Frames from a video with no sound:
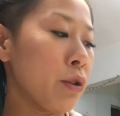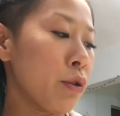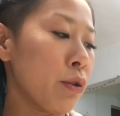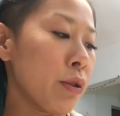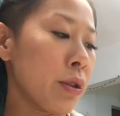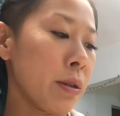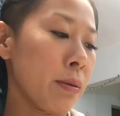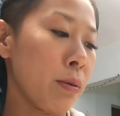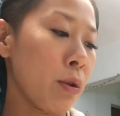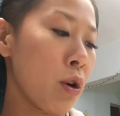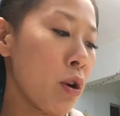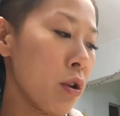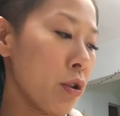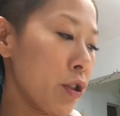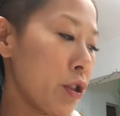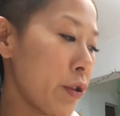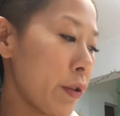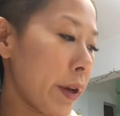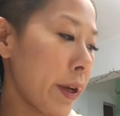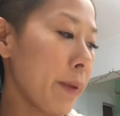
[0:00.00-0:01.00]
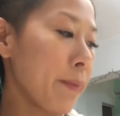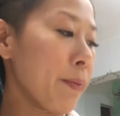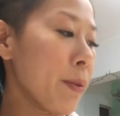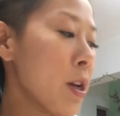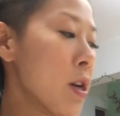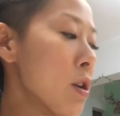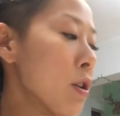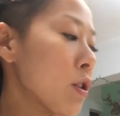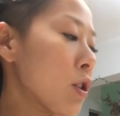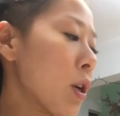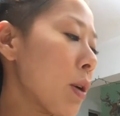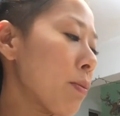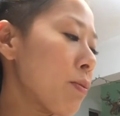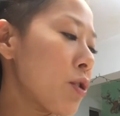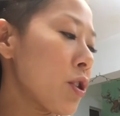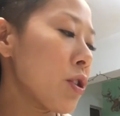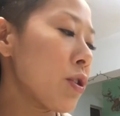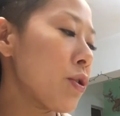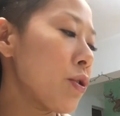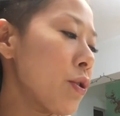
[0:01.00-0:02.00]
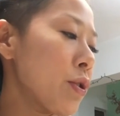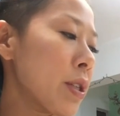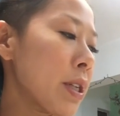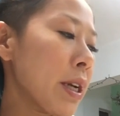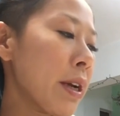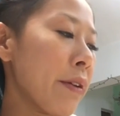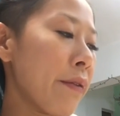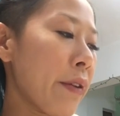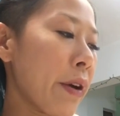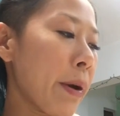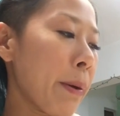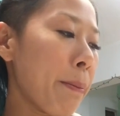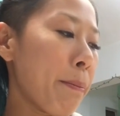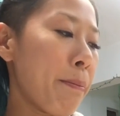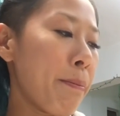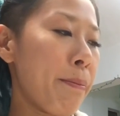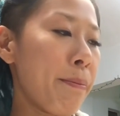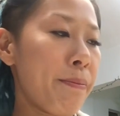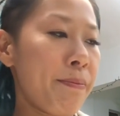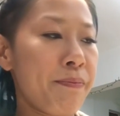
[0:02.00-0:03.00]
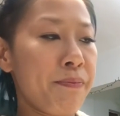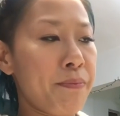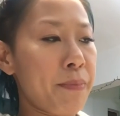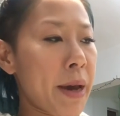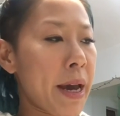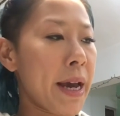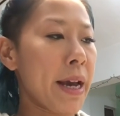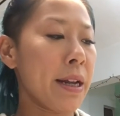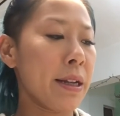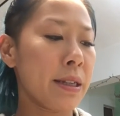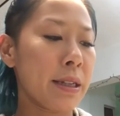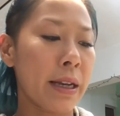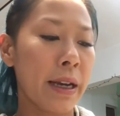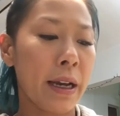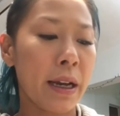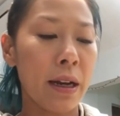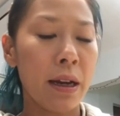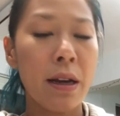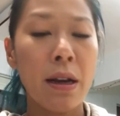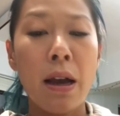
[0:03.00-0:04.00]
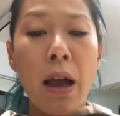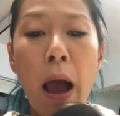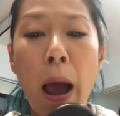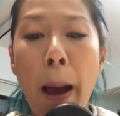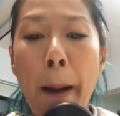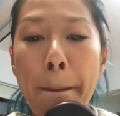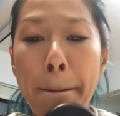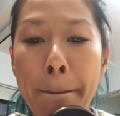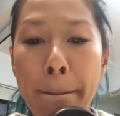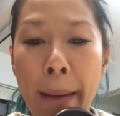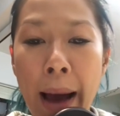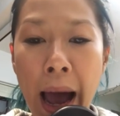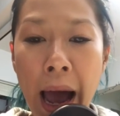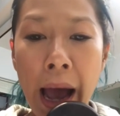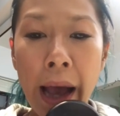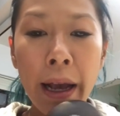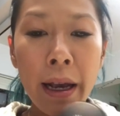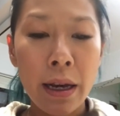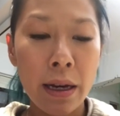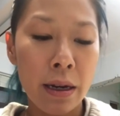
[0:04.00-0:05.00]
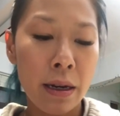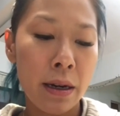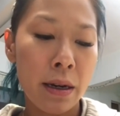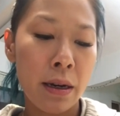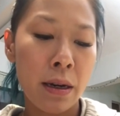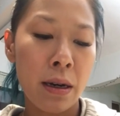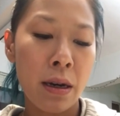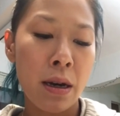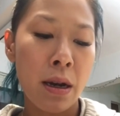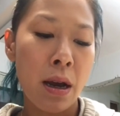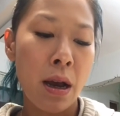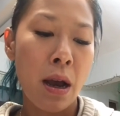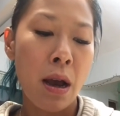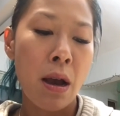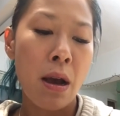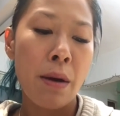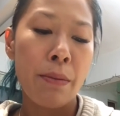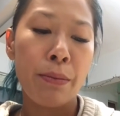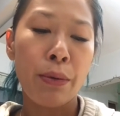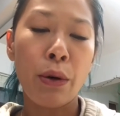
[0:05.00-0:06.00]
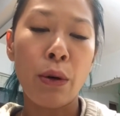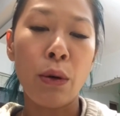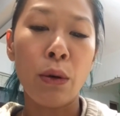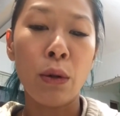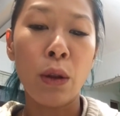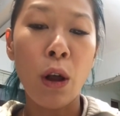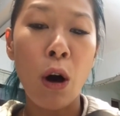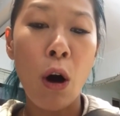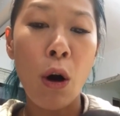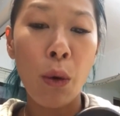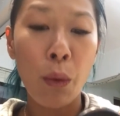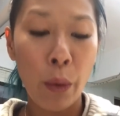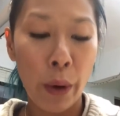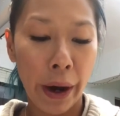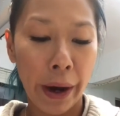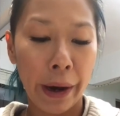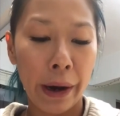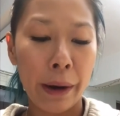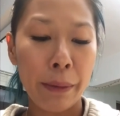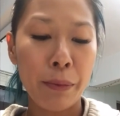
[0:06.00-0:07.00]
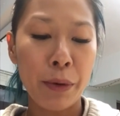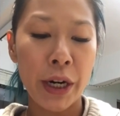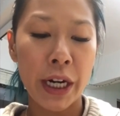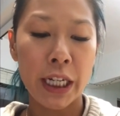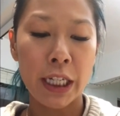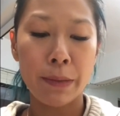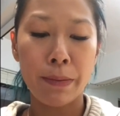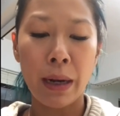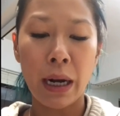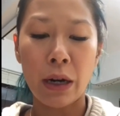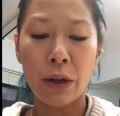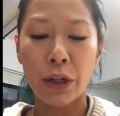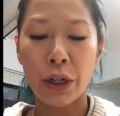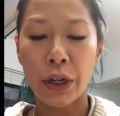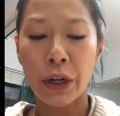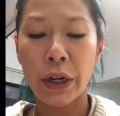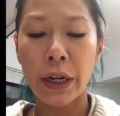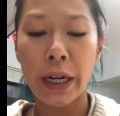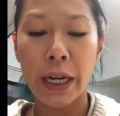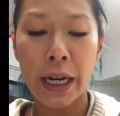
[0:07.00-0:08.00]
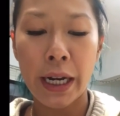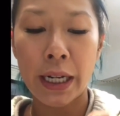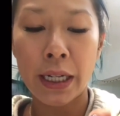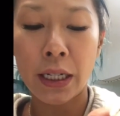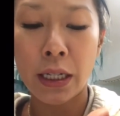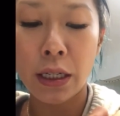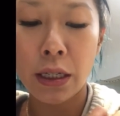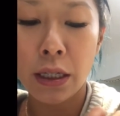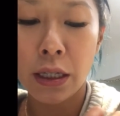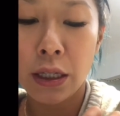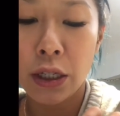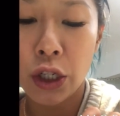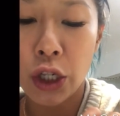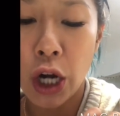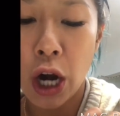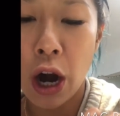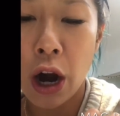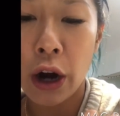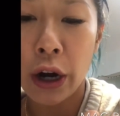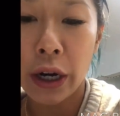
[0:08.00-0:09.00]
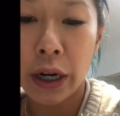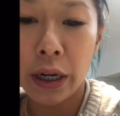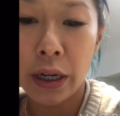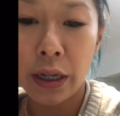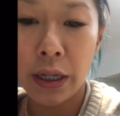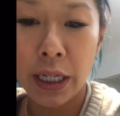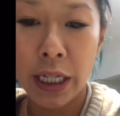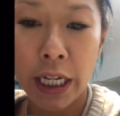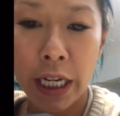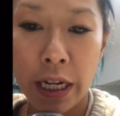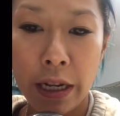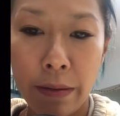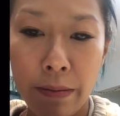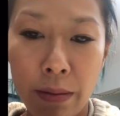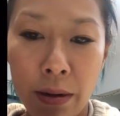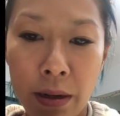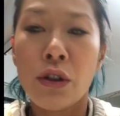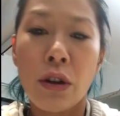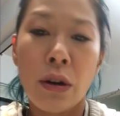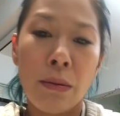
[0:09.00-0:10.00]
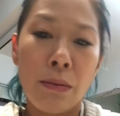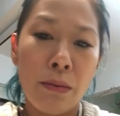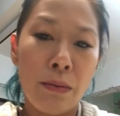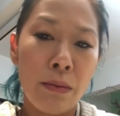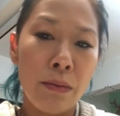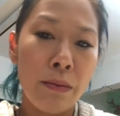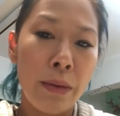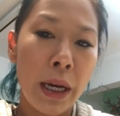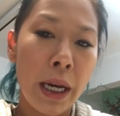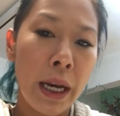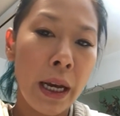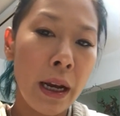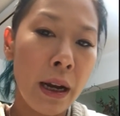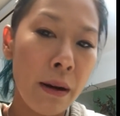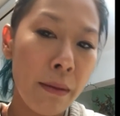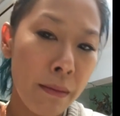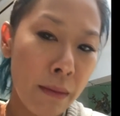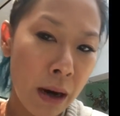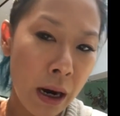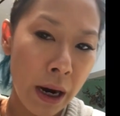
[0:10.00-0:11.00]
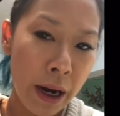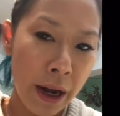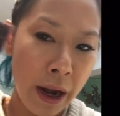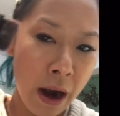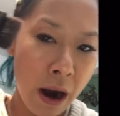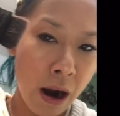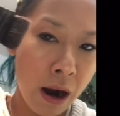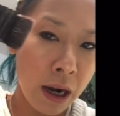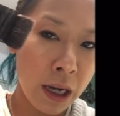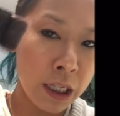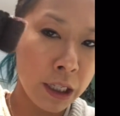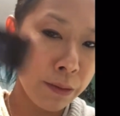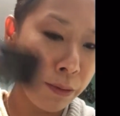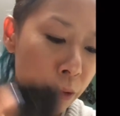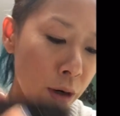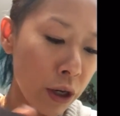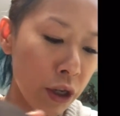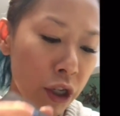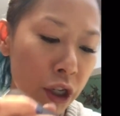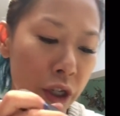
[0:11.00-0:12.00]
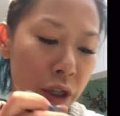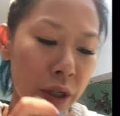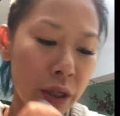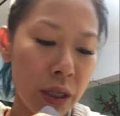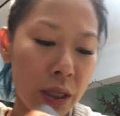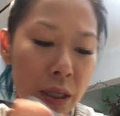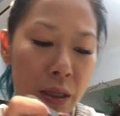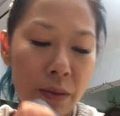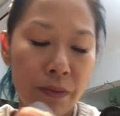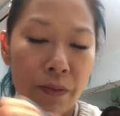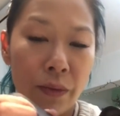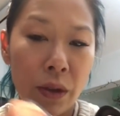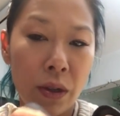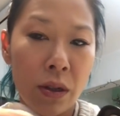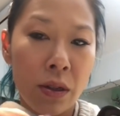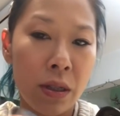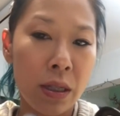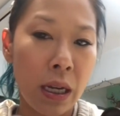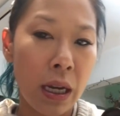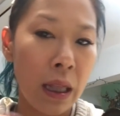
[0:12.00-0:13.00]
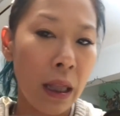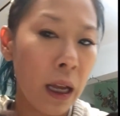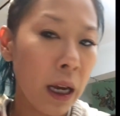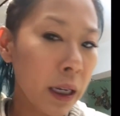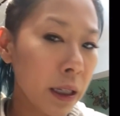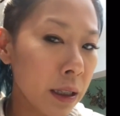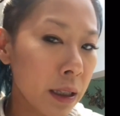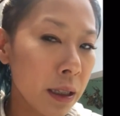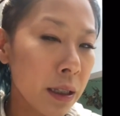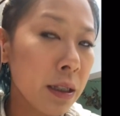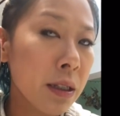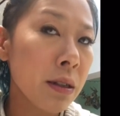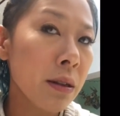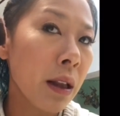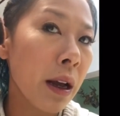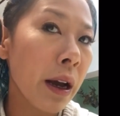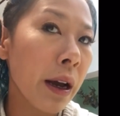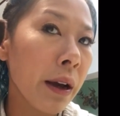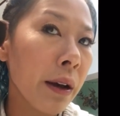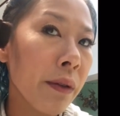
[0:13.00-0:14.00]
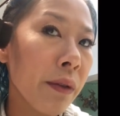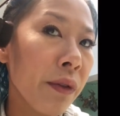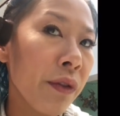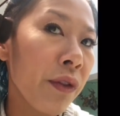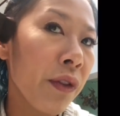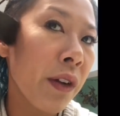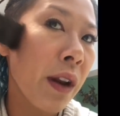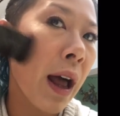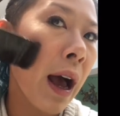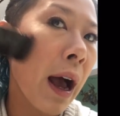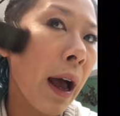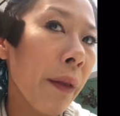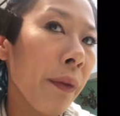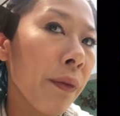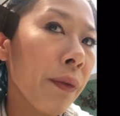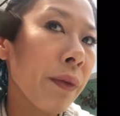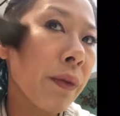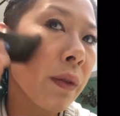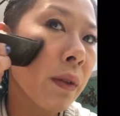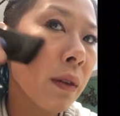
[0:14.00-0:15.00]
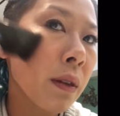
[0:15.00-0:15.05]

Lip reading: do some contouring. So I'm just using a very basic MAC Pro Longwear Pressed Powder in Dark Deep. So I'm picking up my NARS brush, because I like this like flat,